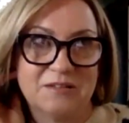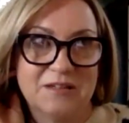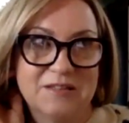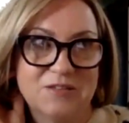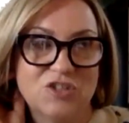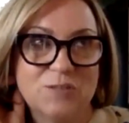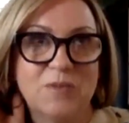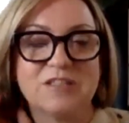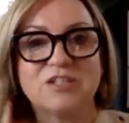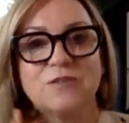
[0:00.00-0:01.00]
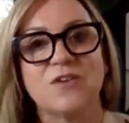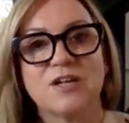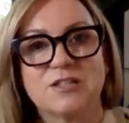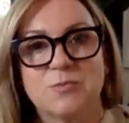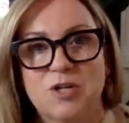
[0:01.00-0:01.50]
It's just been such a fun
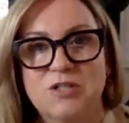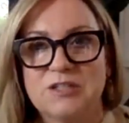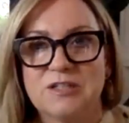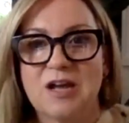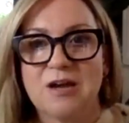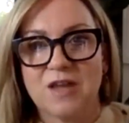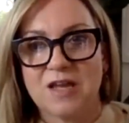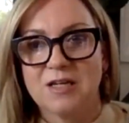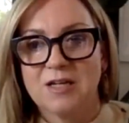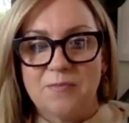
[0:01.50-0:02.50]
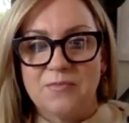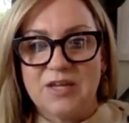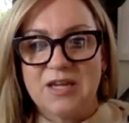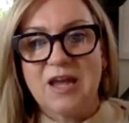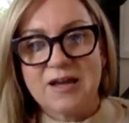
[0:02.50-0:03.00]
experience. And now that
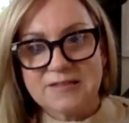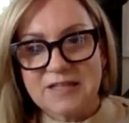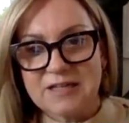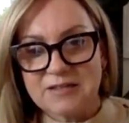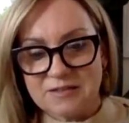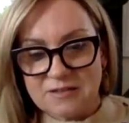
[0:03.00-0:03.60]
he has that